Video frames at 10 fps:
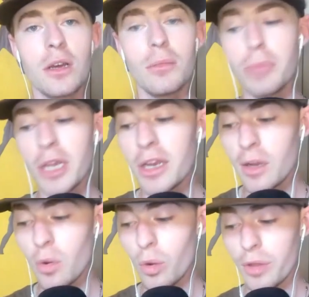
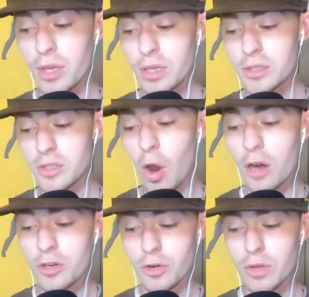meeting with his
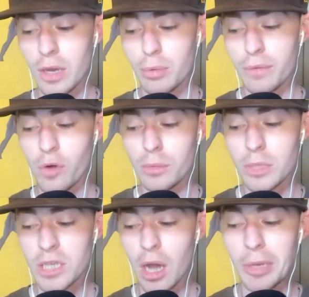doctor that performed
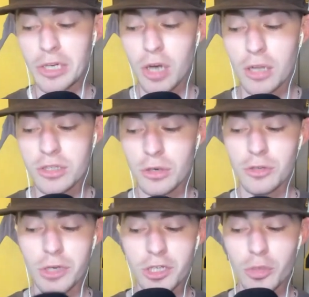the Tommy John
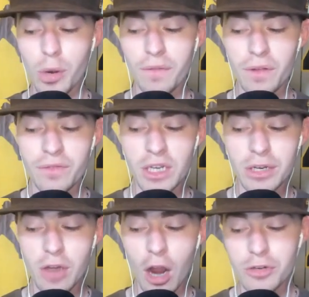surgery in
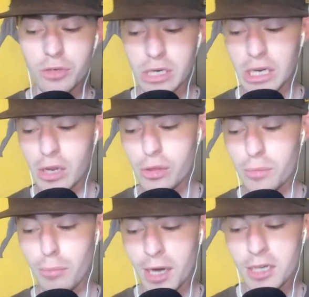2015, Dr. Keith
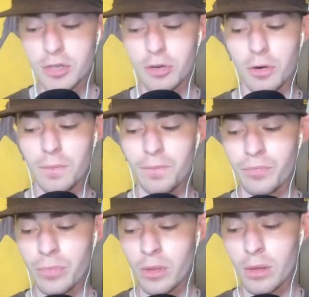Meister,
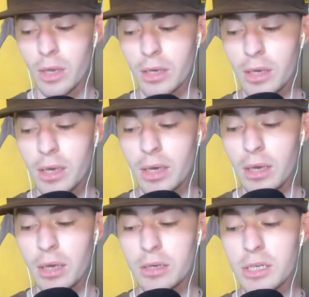
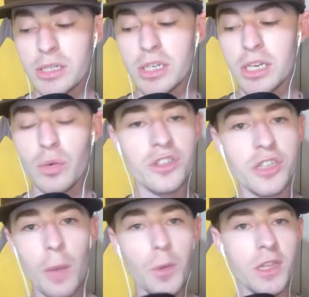to see
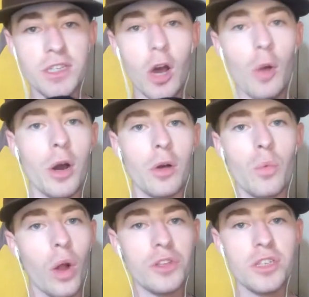what's up with his elbow.
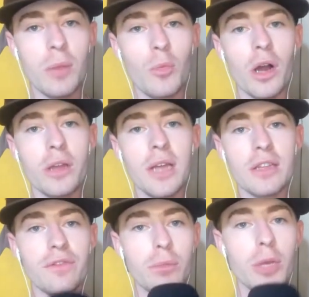Want someone
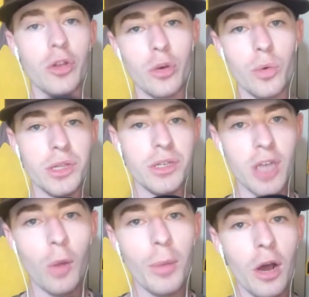that's familiar with his
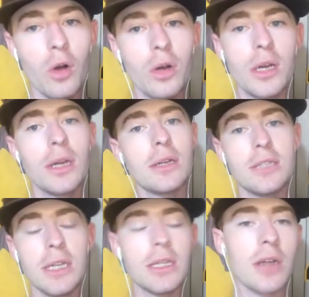elbow,
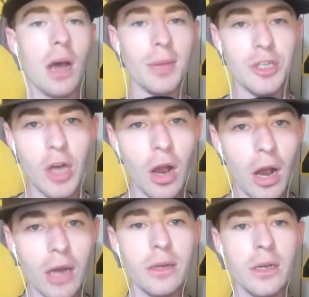did the Tommy
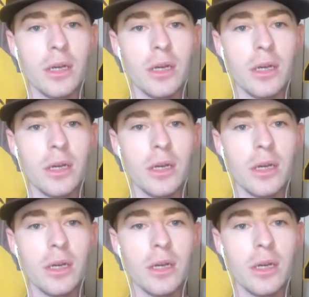John.